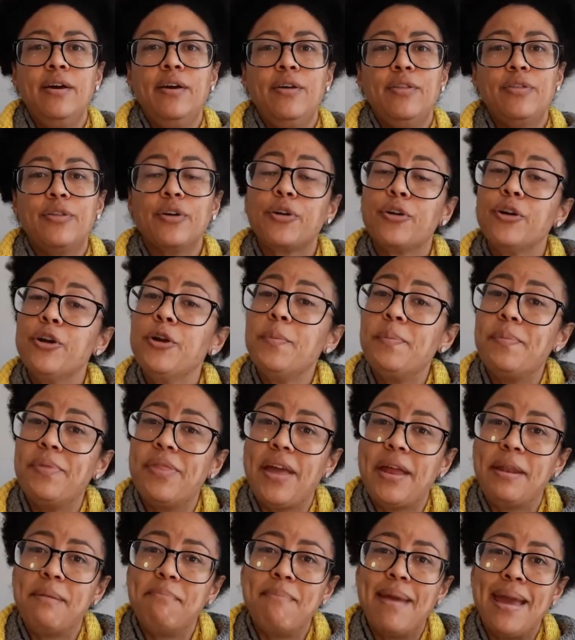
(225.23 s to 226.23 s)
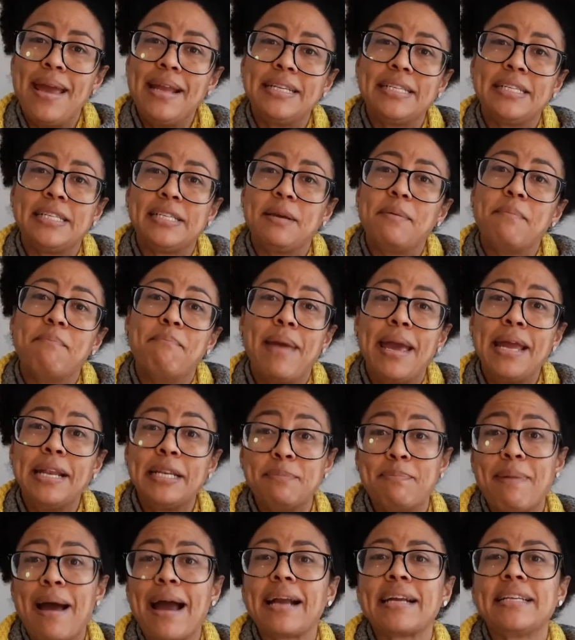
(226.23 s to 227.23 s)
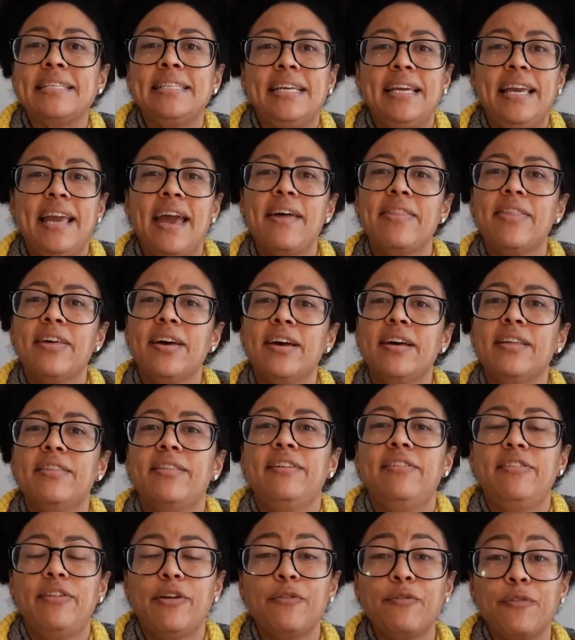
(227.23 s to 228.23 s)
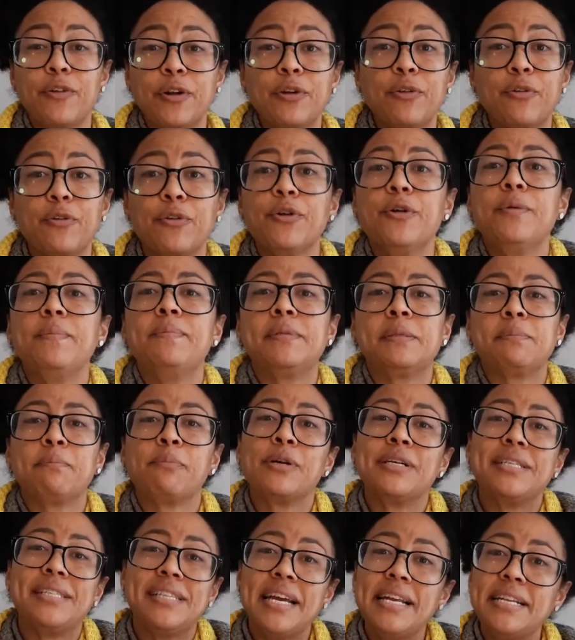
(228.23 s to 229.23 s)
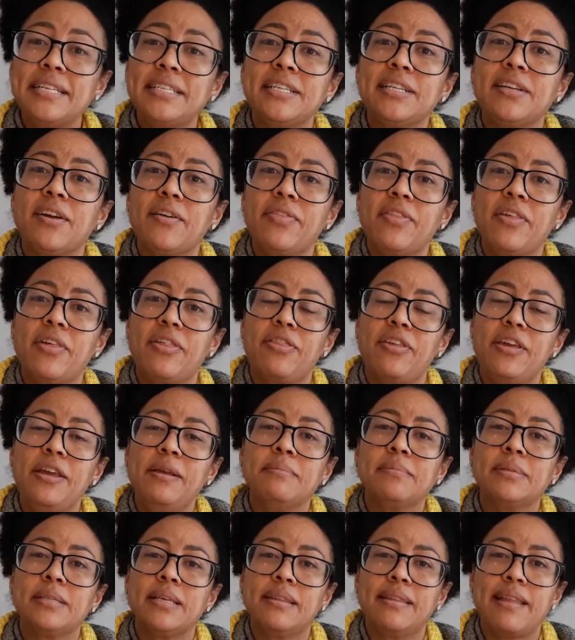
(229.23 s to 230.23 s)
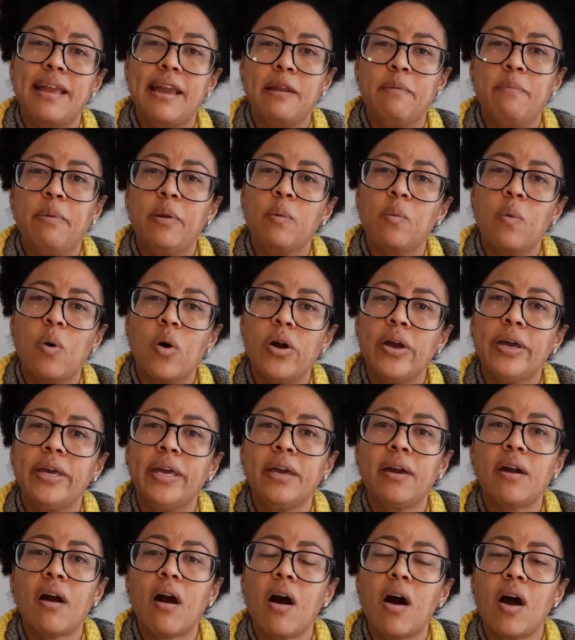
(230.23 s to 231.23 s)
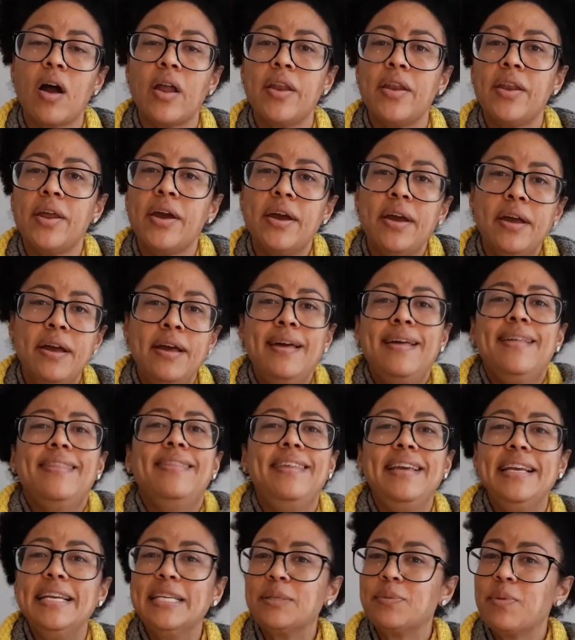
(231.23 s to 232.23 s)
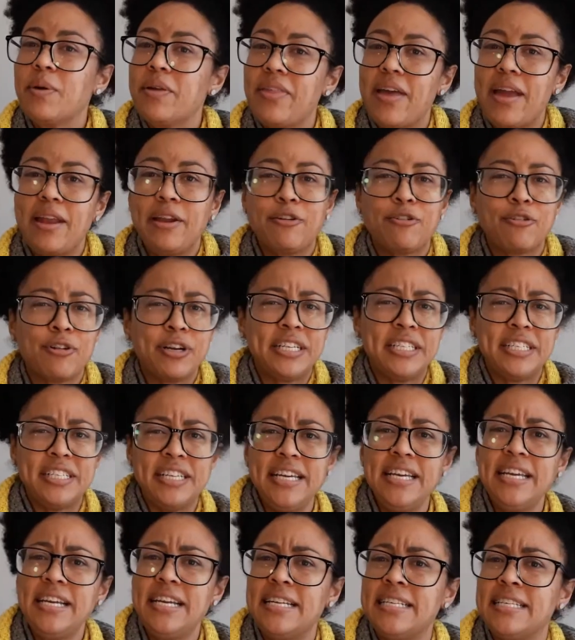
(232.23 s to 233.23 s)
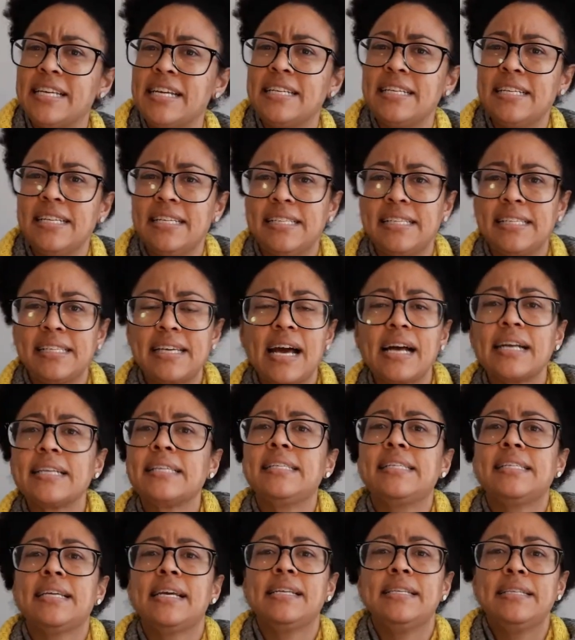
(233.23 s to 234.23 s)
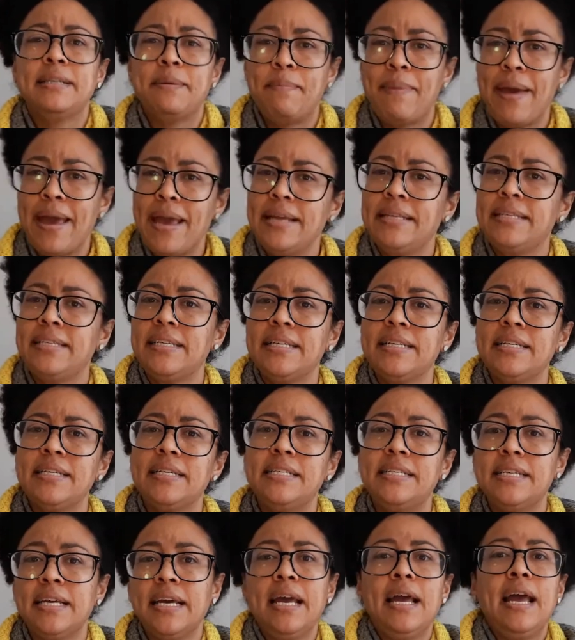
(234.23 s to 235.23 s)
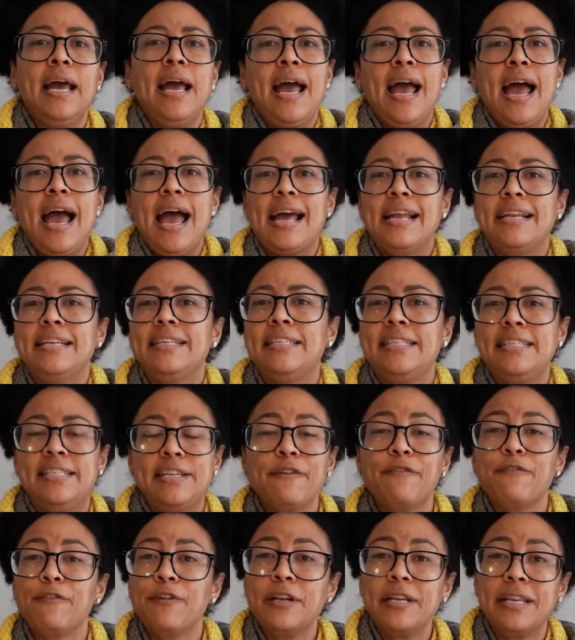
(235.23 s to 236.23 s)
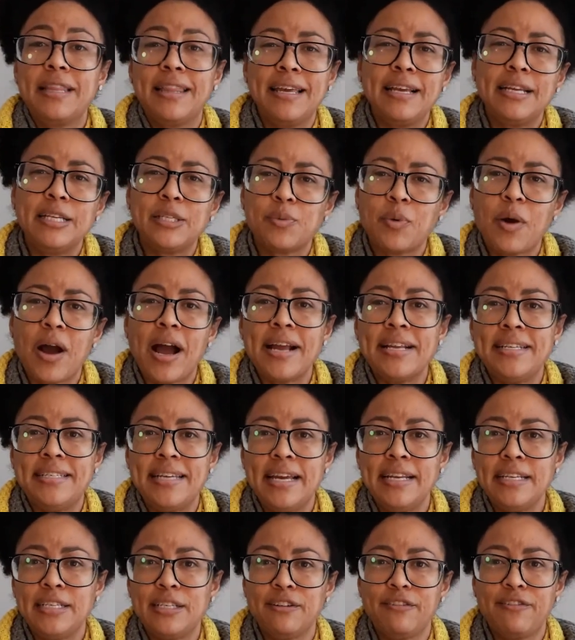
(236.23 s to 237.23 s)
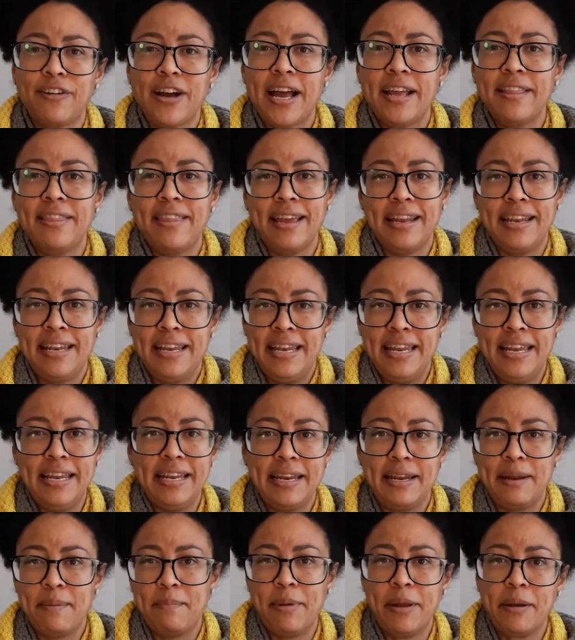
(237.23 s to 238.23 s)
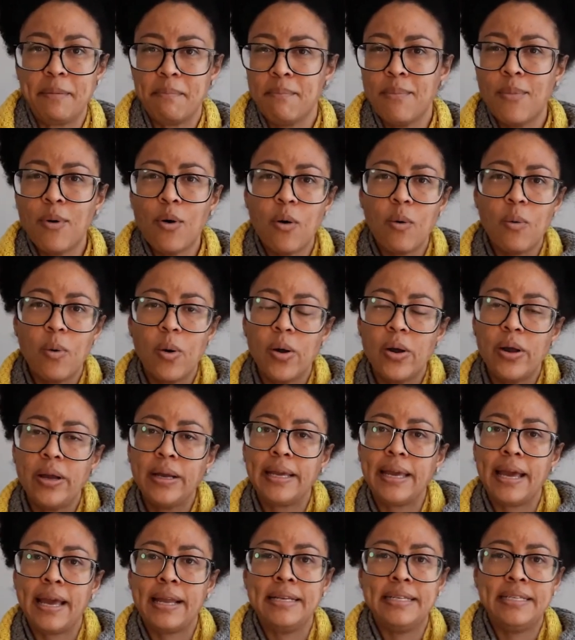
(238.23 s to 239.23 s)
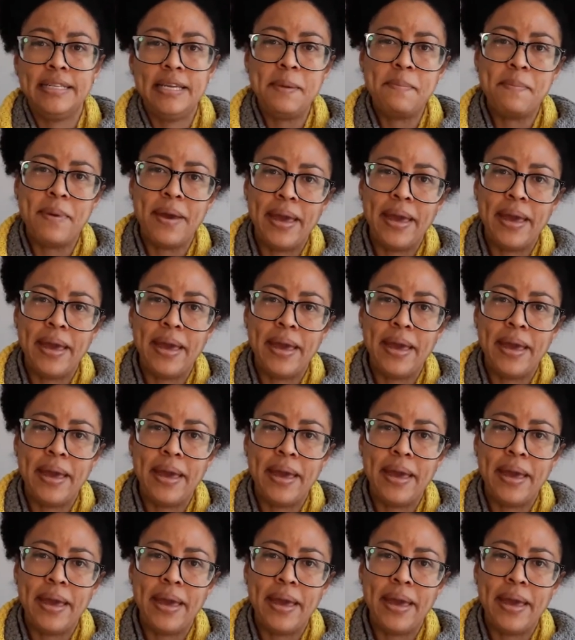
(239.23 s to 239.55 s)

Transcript: The group then met back together. The different groups presented on the themes that they'd been working on. These were then critiqued and discussed and debated, and different things were identified that needed a bit more work and deeper